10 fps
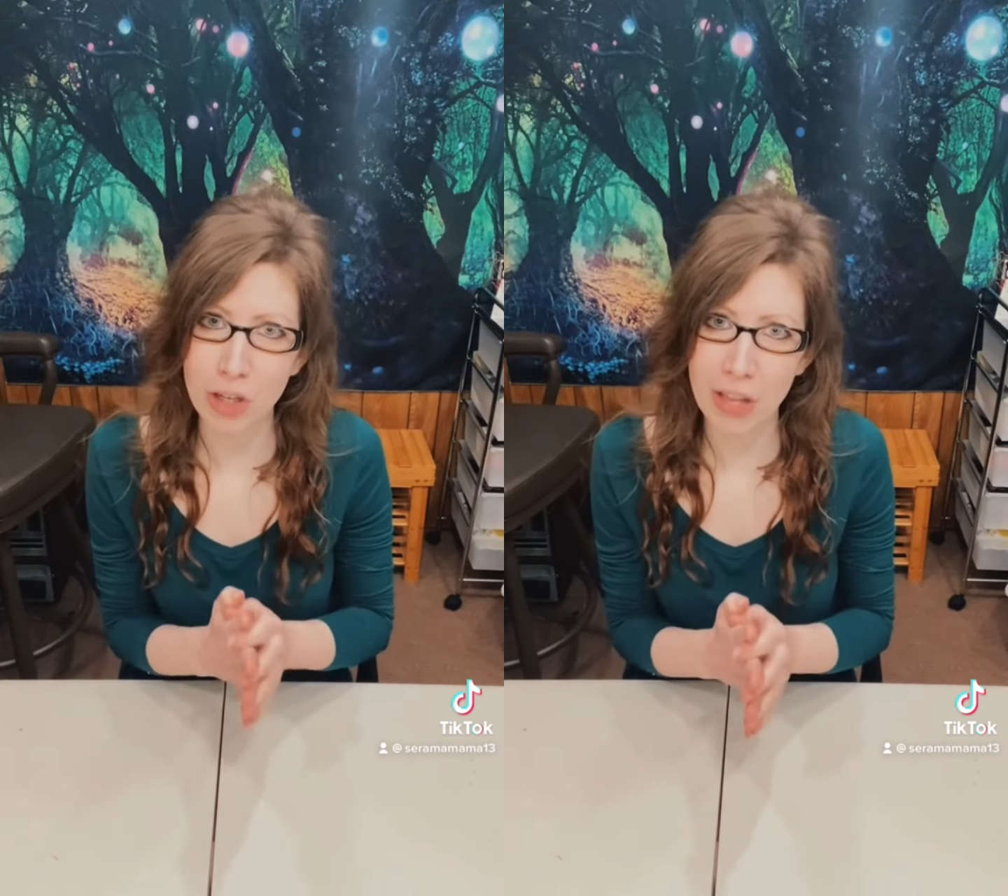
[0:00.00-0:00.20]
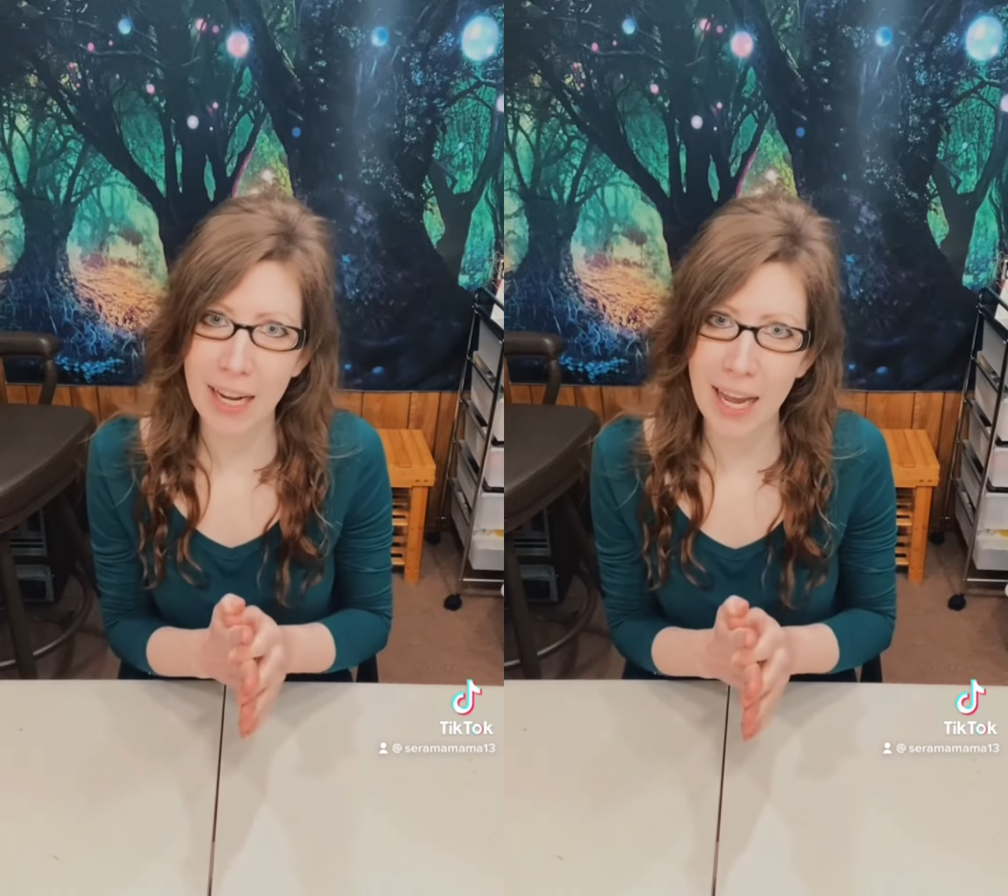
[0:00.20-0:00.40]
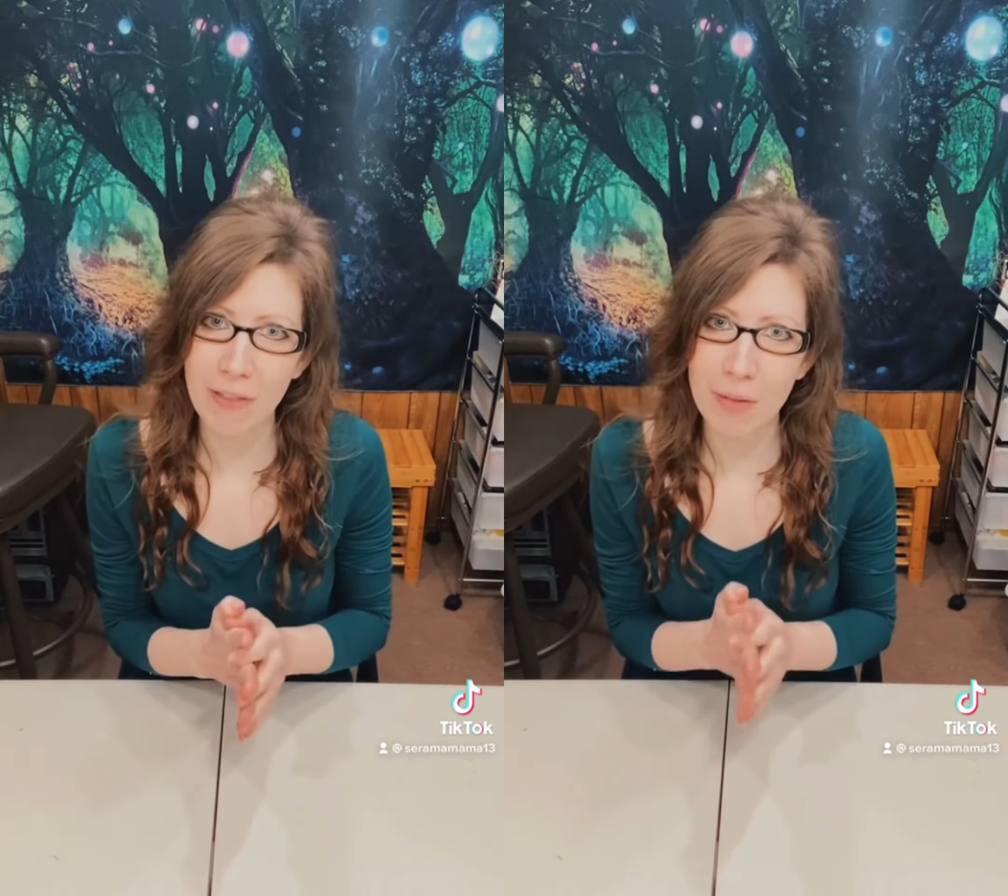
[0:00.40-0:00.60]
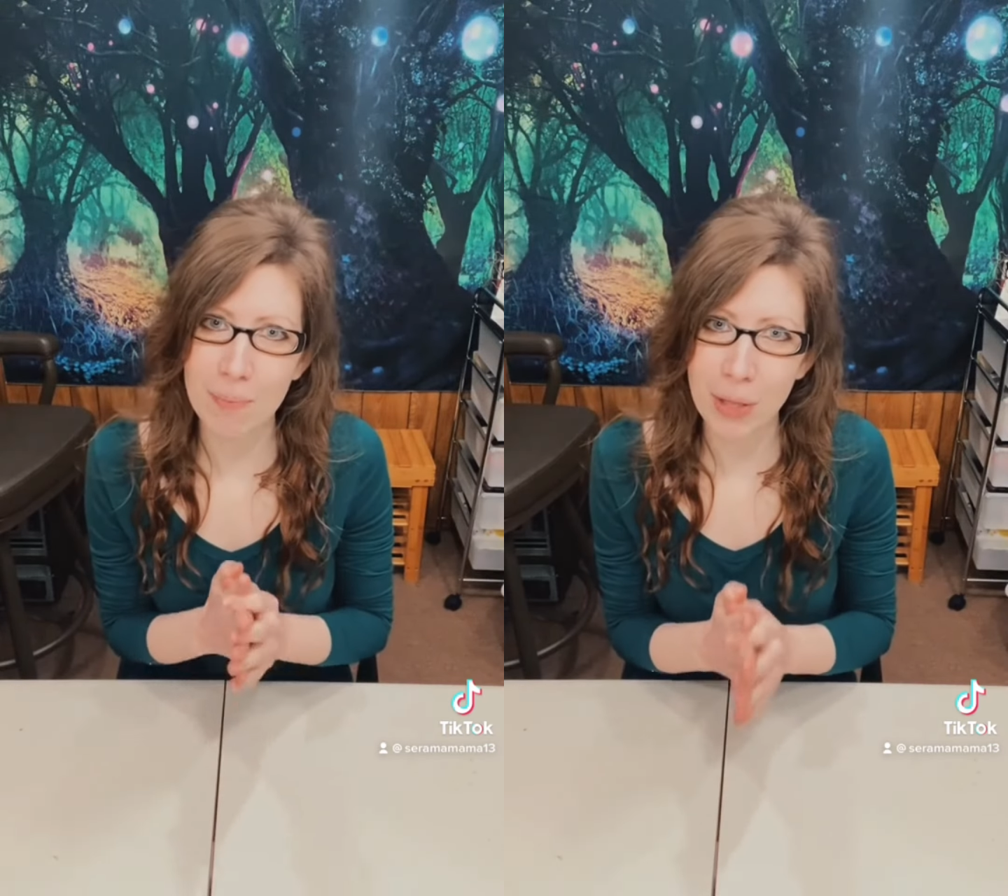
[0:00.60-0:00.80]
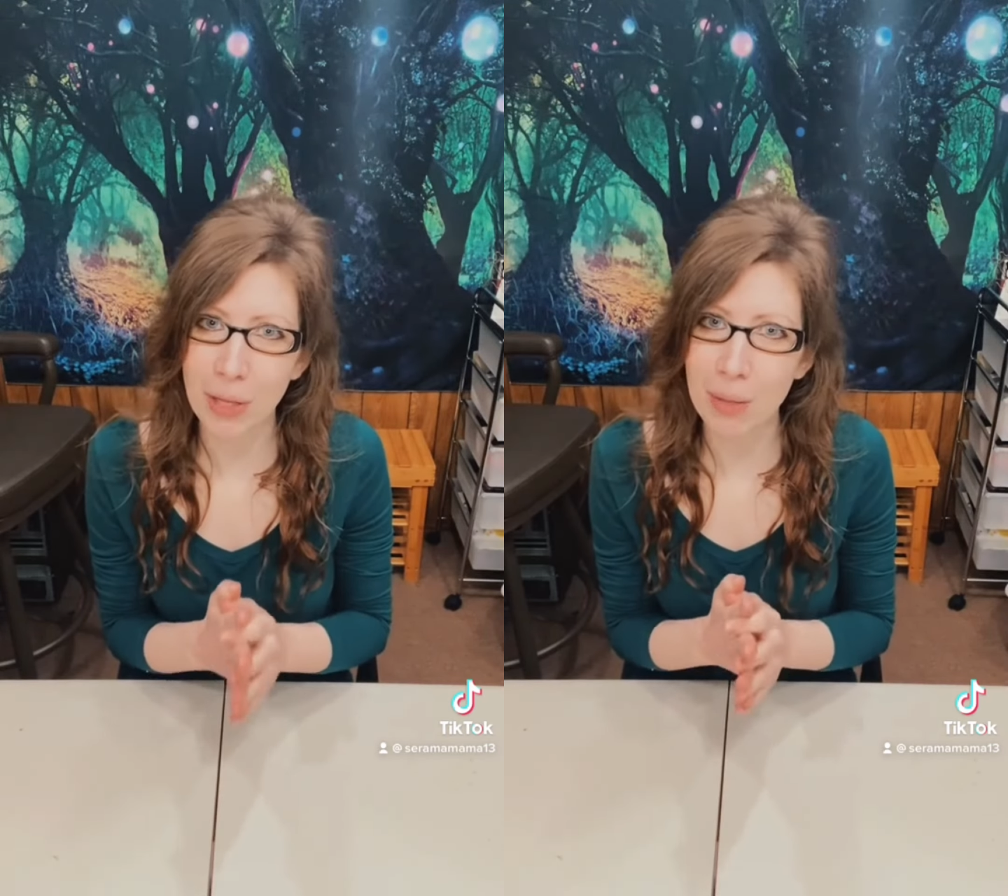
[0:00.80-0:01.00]
that I have a
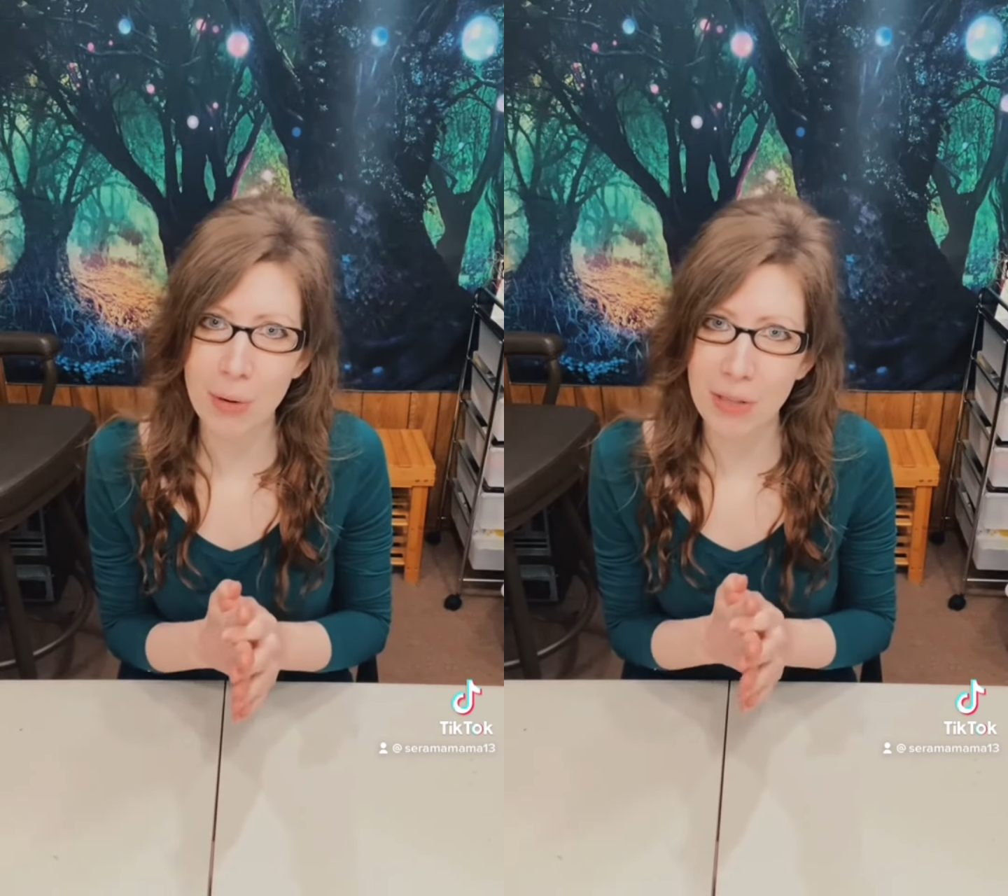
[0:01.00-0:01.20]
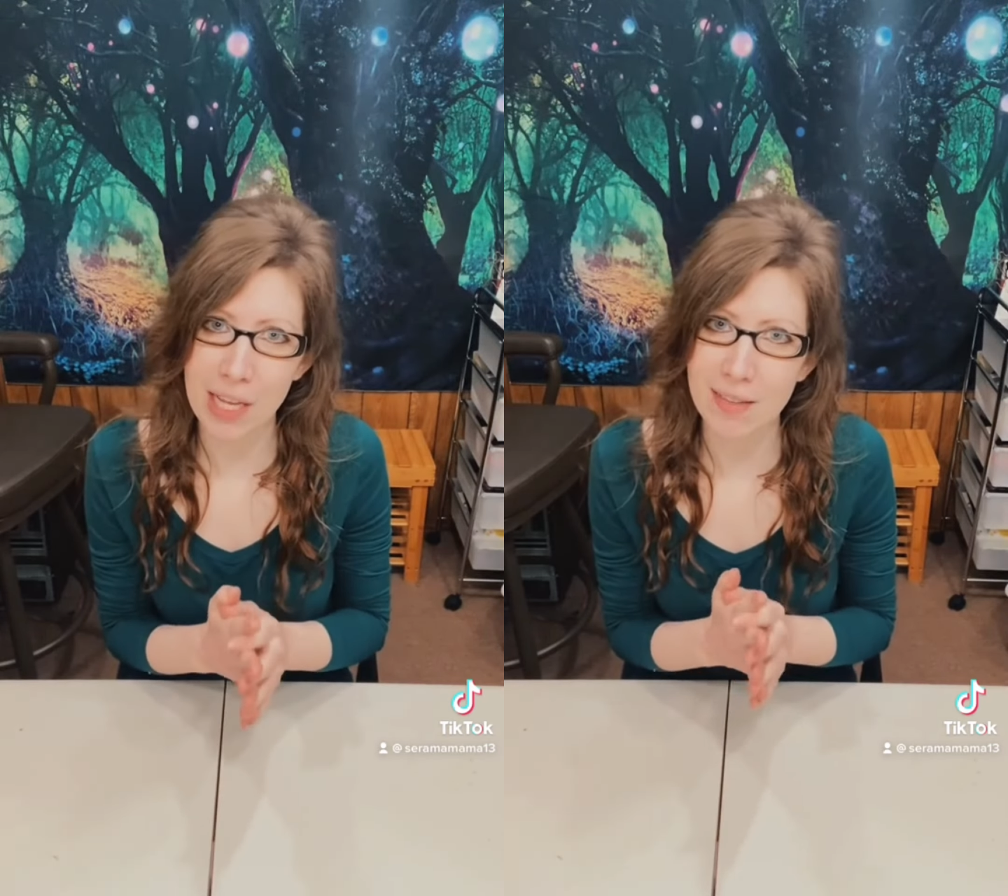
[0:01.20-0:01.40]
million more things